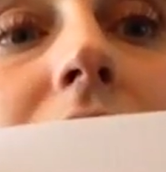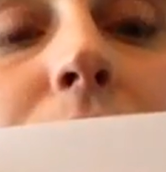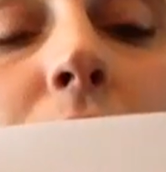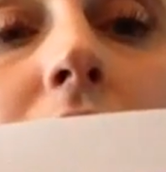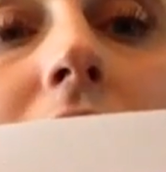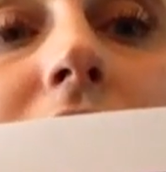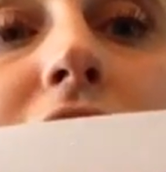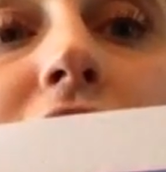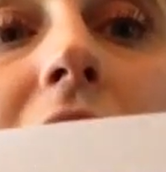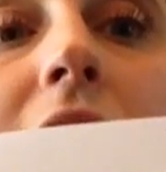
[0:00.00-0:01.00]
part of
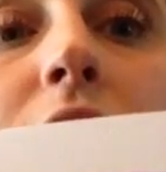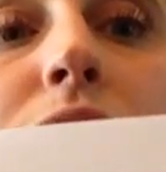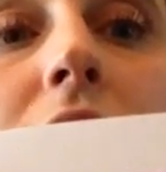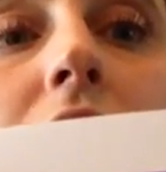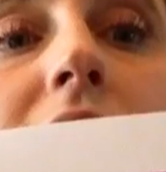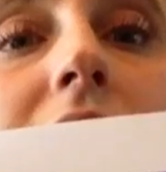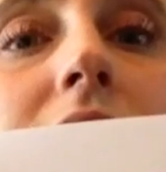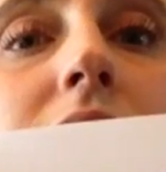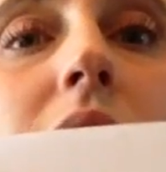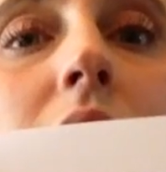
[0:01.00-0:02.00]
his shadow falling
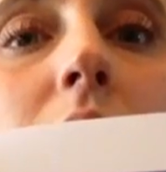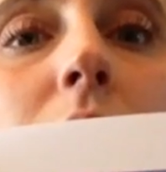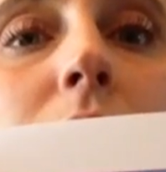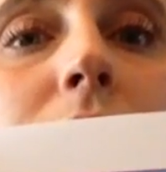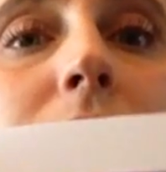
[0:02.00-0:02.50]
into the hole.